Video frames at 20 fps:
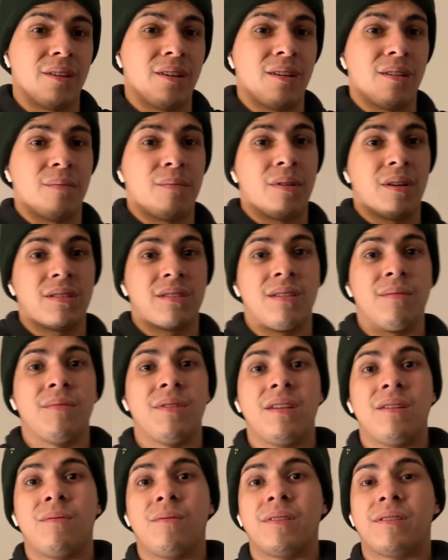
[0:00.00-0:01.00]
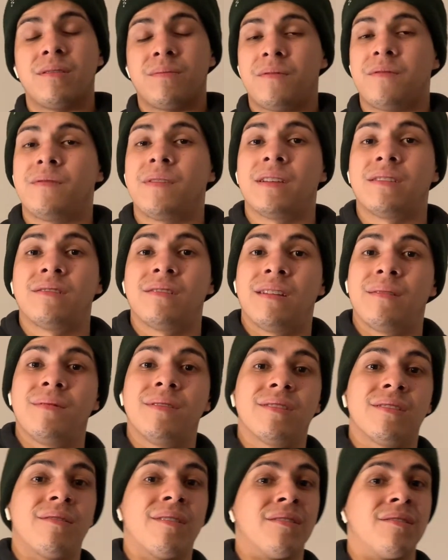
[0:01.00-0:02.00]
proximity with the professor. That
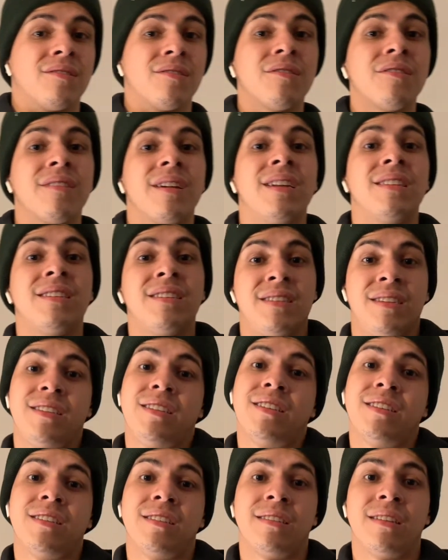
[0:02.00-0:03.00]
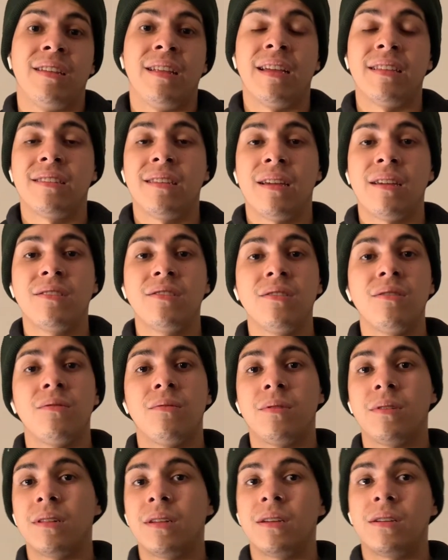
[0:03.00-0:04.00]
means around 0 to 18 inches, and that's actually a
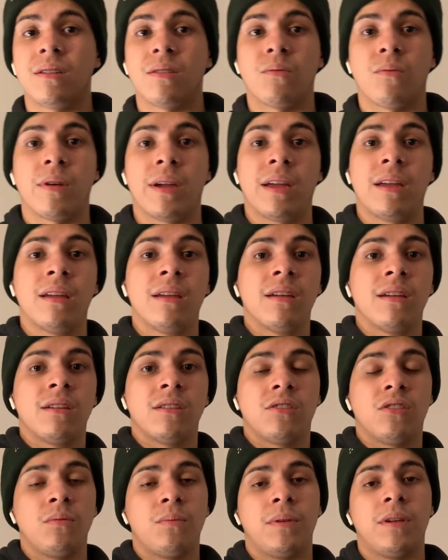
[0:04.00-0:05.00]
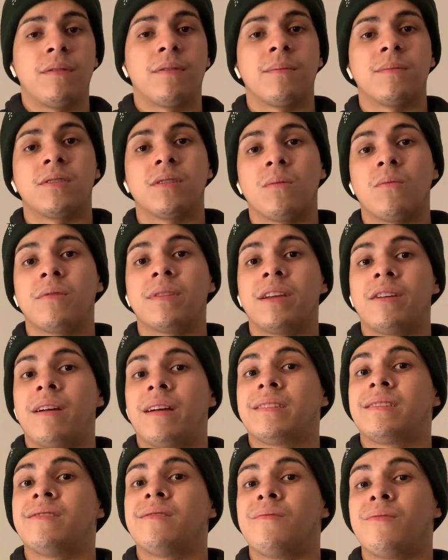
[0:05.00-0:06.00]
really good way to be from someone that you're
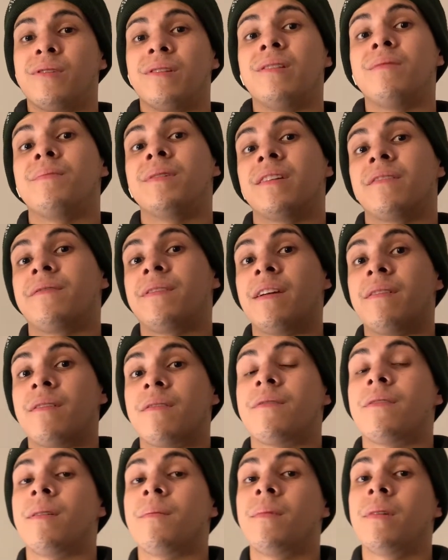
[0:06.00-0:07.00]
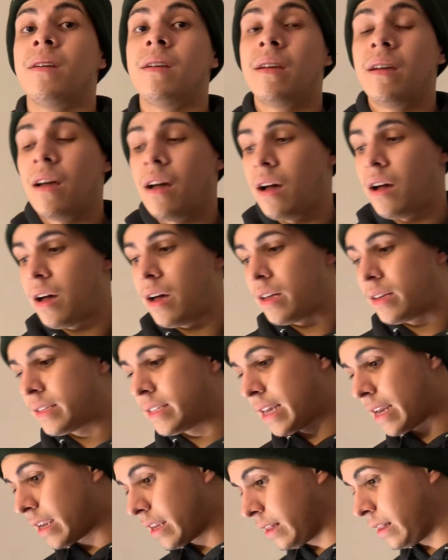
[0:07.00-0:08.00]
asking a really big favor from.
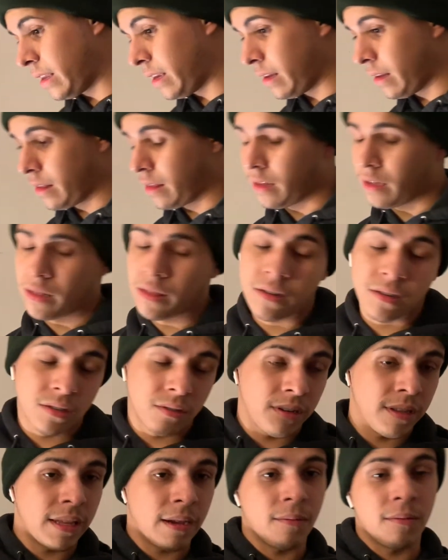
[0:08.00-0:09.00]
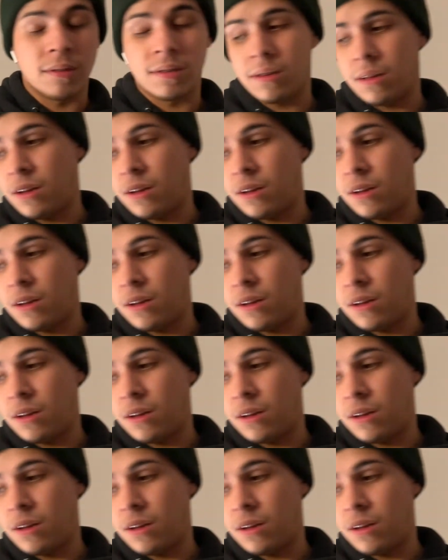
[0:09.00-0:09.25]
Secondly, the other student that was